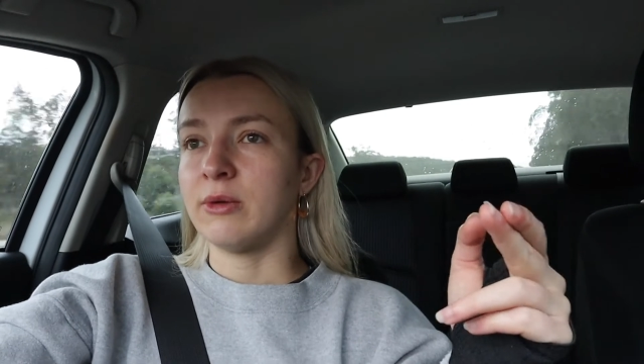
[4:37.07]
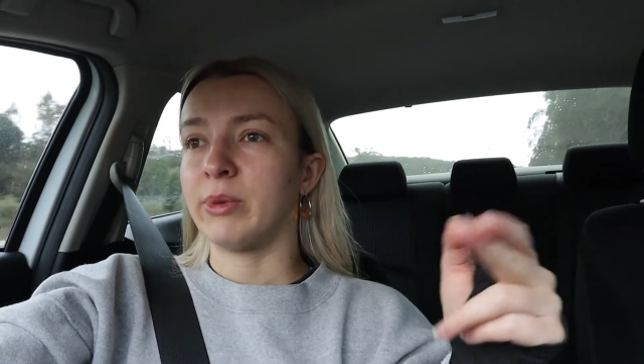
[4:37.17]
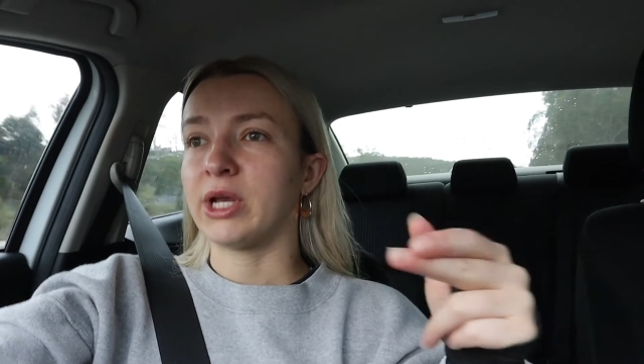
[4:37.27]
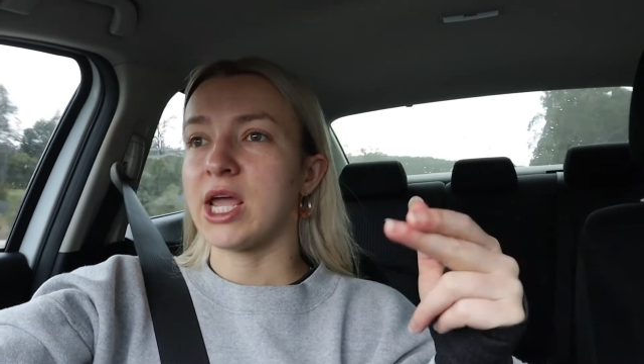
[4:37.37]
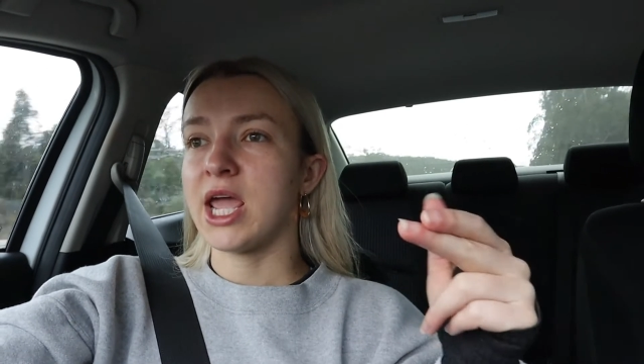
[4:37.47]

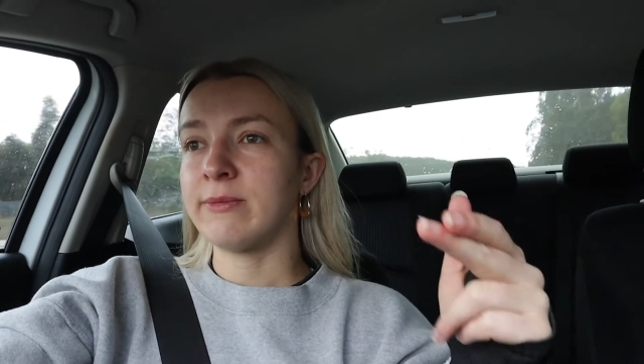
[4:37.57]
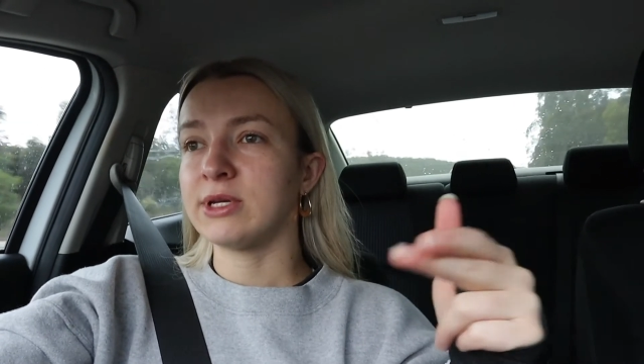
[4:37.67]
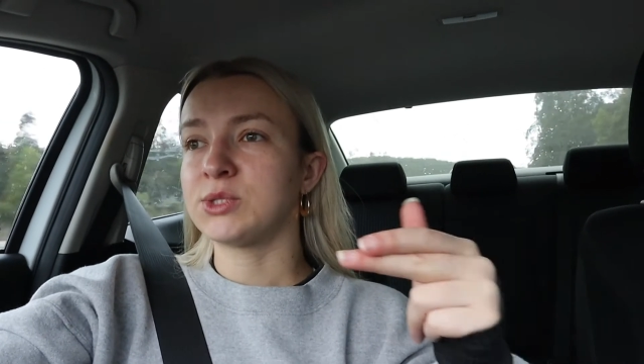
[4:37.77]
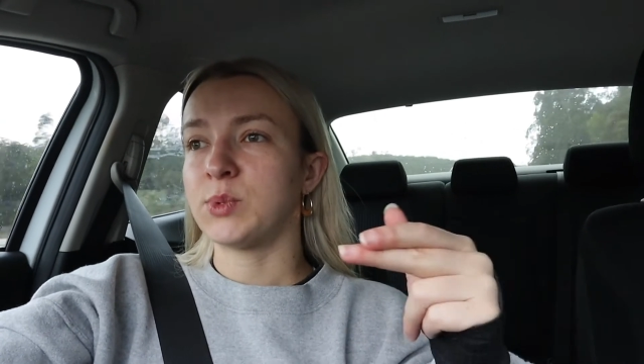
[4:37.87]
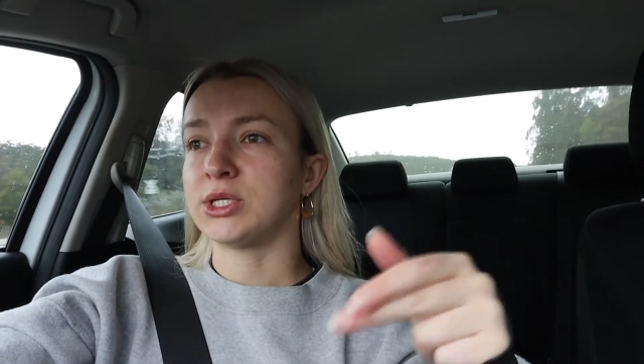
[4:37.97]
but I am
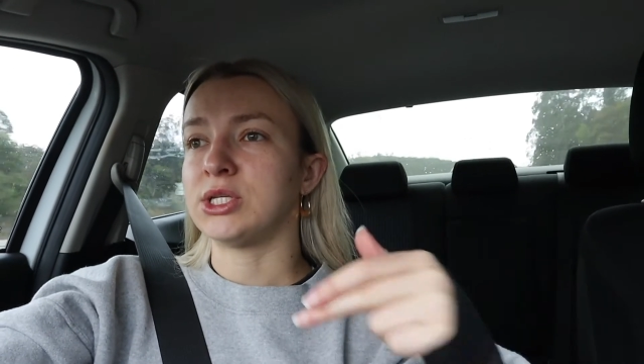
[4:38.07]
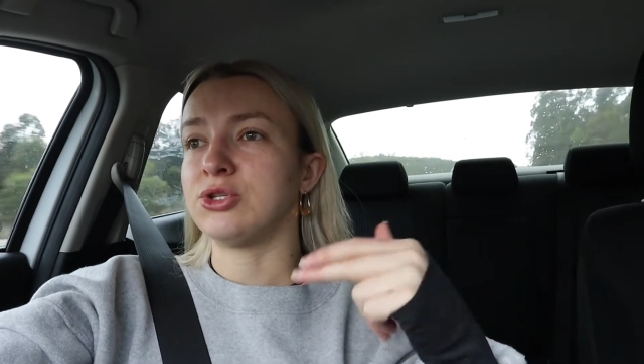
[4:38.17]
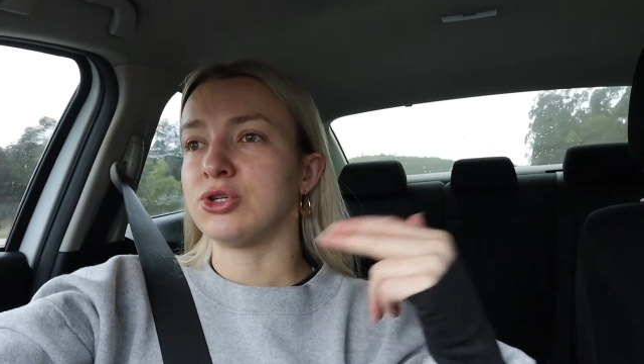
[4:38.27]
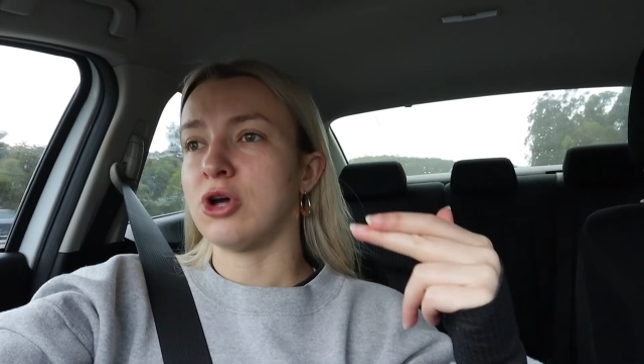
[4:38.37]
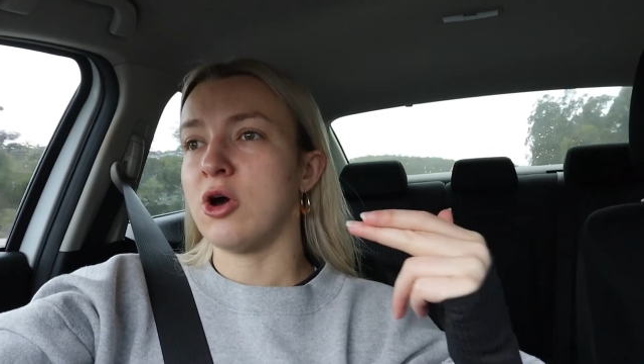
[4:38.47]
expecting
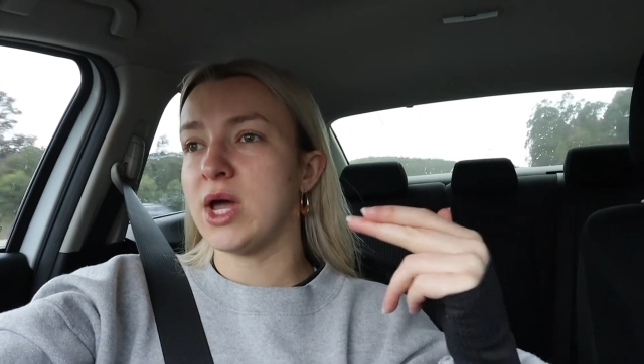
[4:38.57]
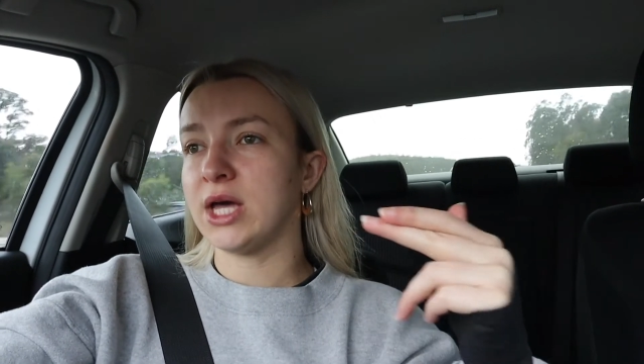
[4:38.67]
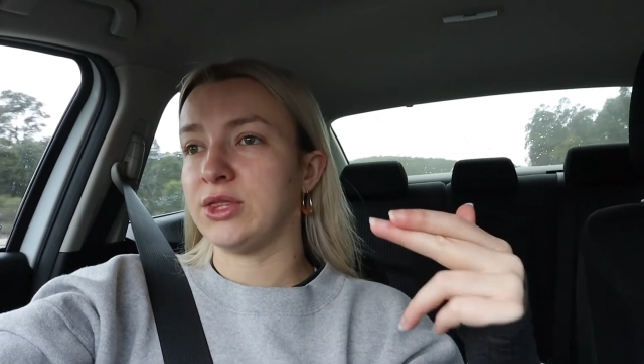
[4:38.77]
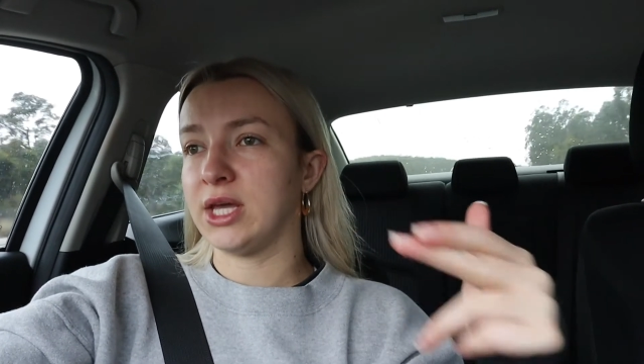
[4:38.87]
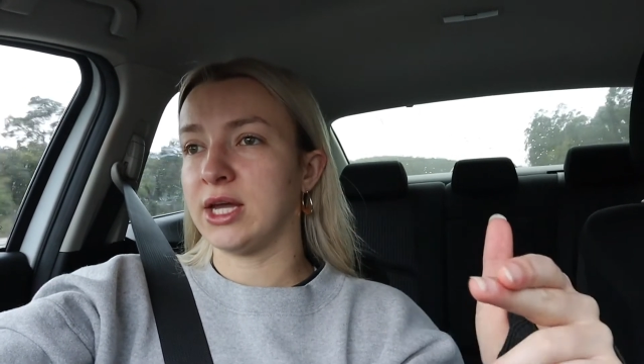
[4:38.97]
to go
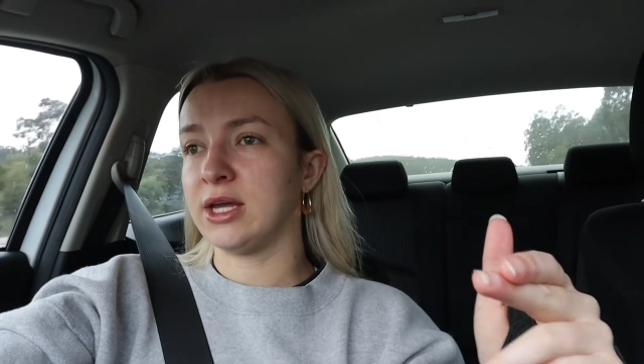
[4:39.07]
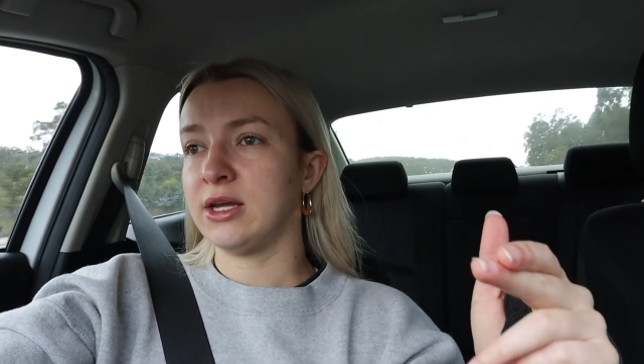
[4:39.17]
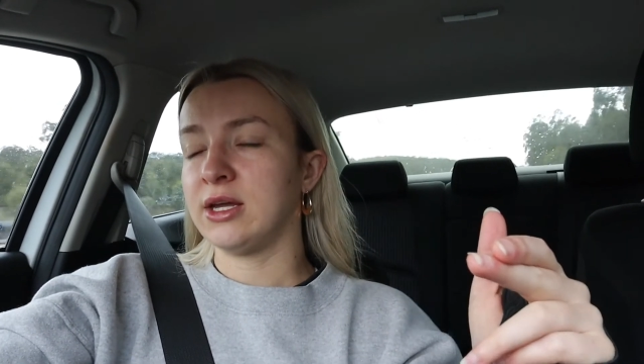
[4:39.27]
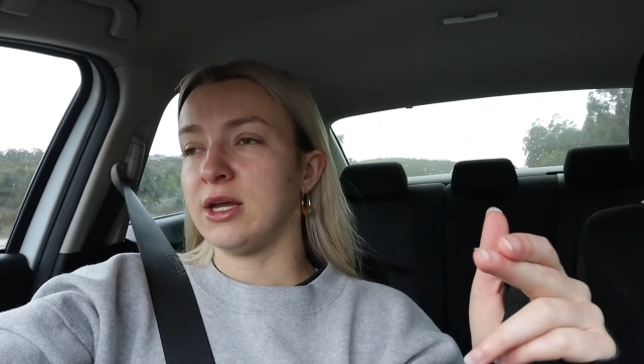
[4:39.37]
out there